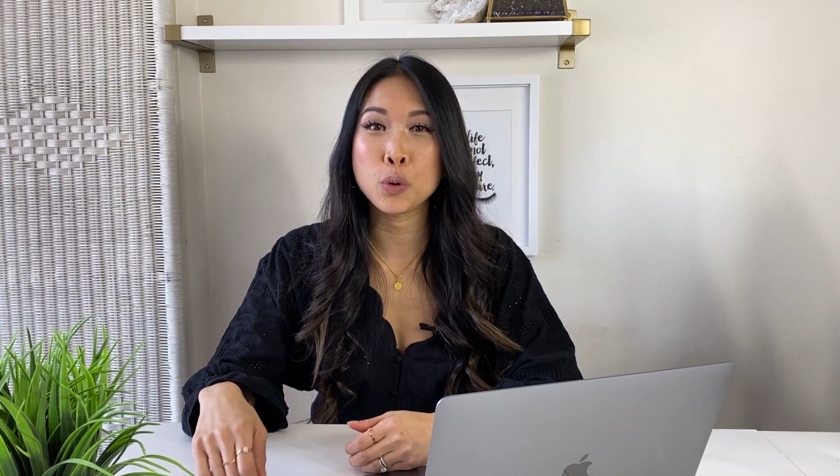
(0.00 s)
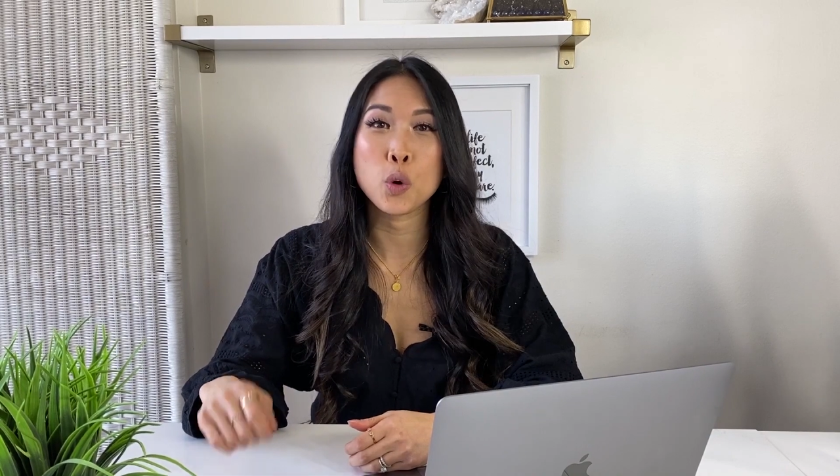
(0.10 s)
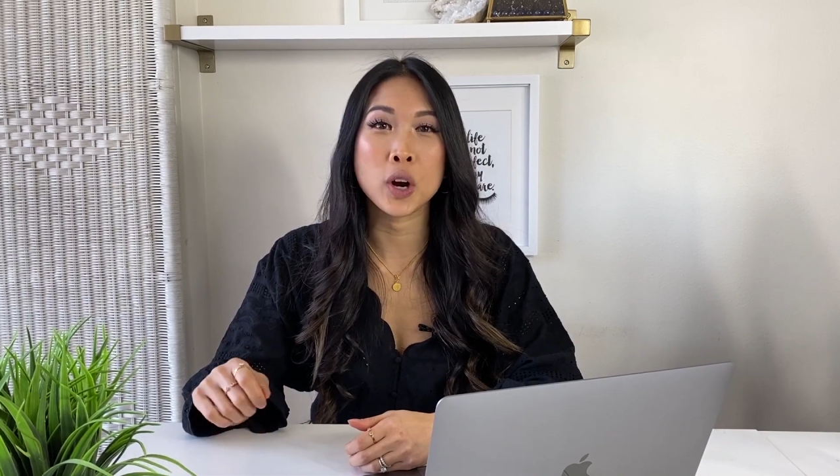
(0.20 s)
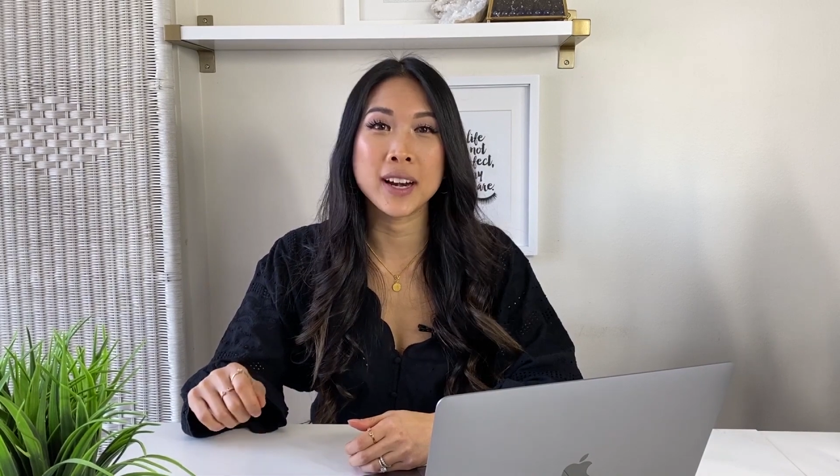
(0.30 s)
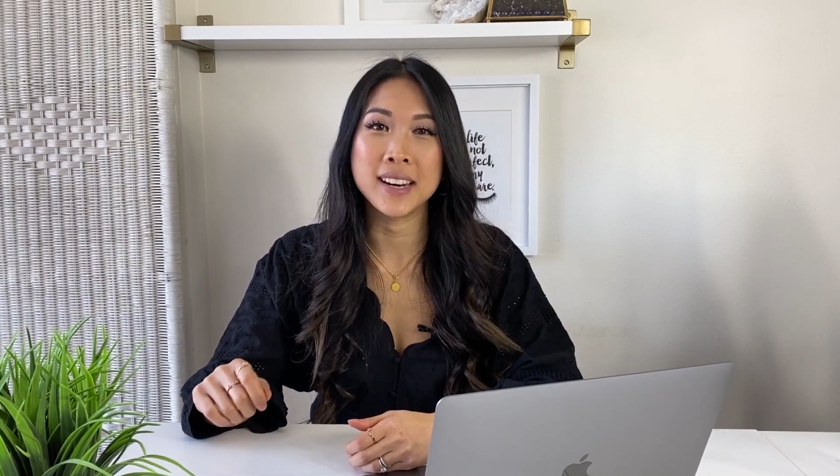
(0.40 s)

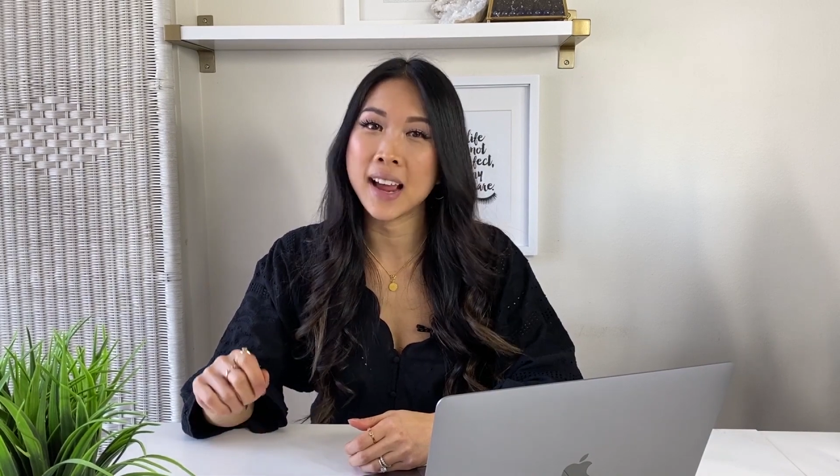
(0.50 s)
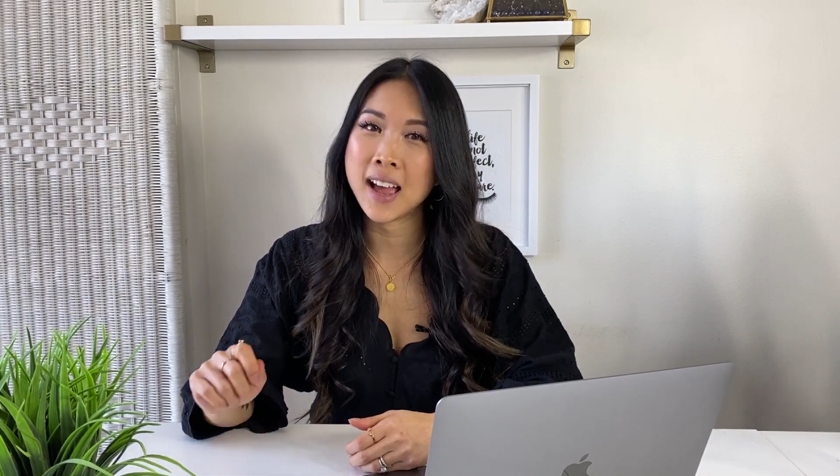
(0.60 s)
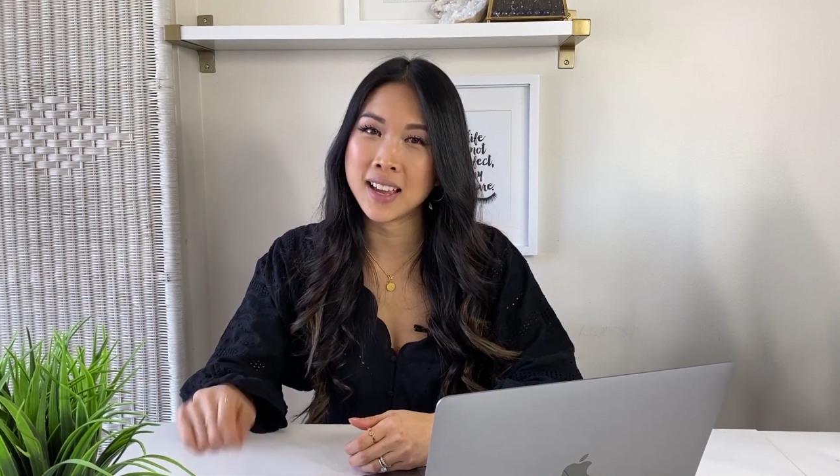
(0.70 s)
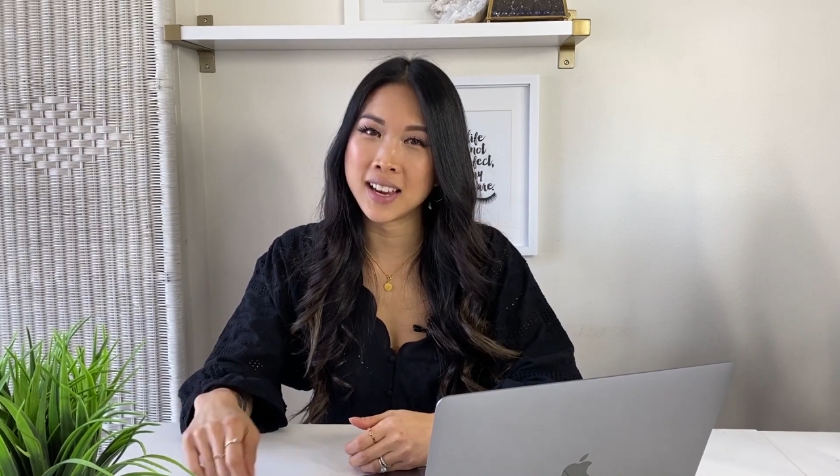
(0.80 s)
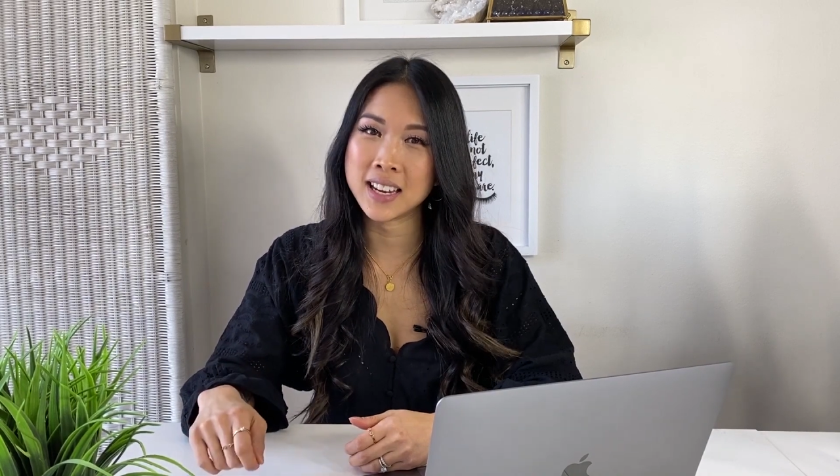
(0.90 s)
or an
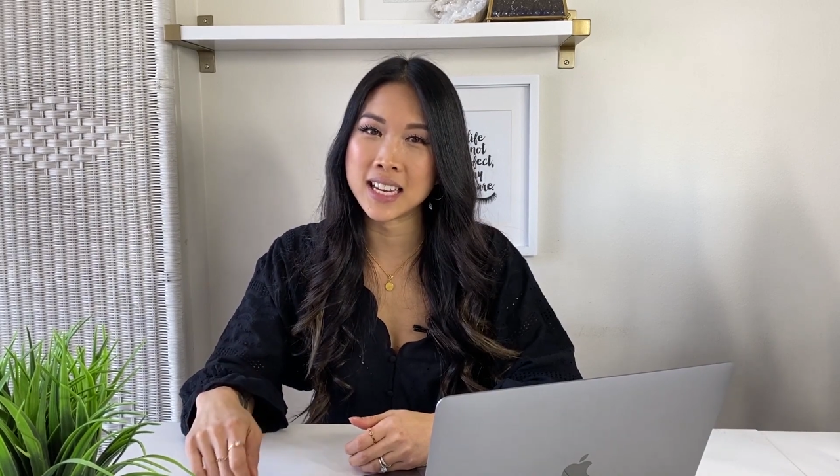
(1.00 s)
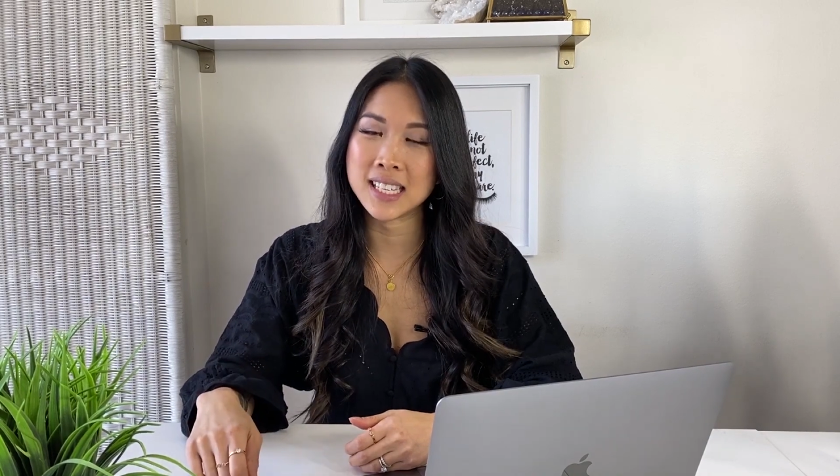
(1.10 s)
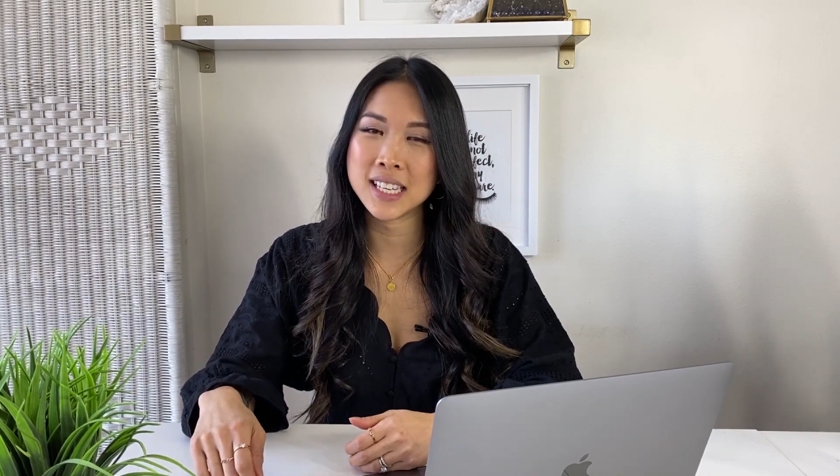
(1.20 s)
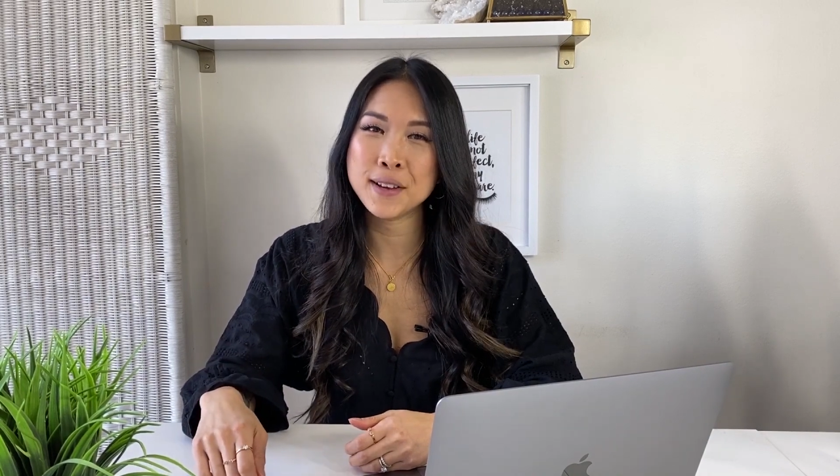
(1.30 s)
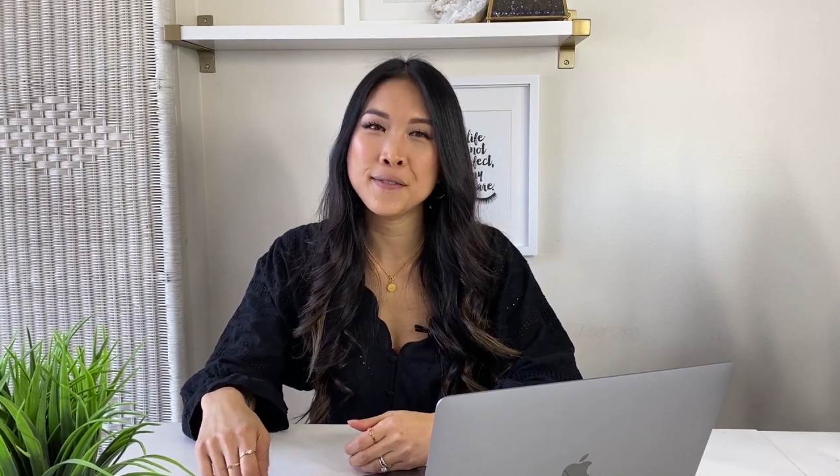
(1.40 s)

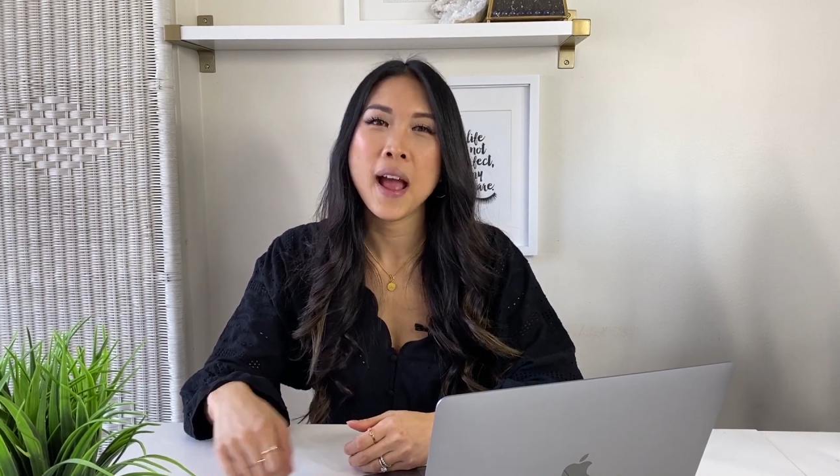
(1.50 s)
adhesive,